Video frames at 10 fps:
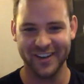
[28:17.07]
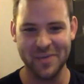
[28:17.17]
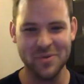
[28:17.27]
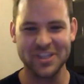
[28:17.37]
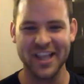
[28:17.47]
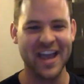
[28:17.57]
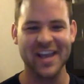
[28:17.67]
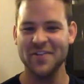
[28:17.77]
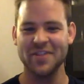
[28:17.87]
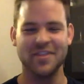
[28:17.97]
He was like
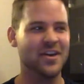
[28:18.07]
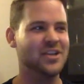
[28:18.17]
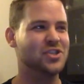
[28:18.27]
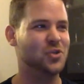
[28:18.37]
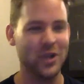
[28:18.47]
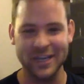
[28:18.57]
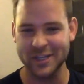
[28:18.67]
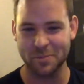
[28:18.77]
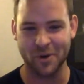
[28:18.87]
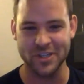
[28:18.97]
the
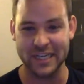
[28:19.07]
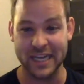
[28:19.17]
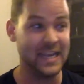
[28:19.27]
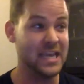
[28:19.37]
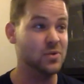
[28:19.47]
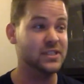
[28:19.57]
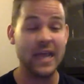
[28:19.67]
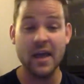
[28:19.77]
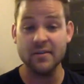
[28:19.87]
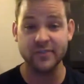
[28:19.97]
sweetest person, and he was
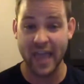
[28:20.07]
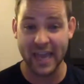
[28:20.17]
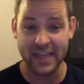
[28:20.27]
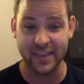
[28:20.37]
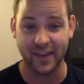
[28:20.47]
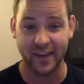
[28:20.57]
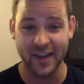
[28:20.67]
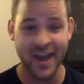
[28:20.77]
down for anything.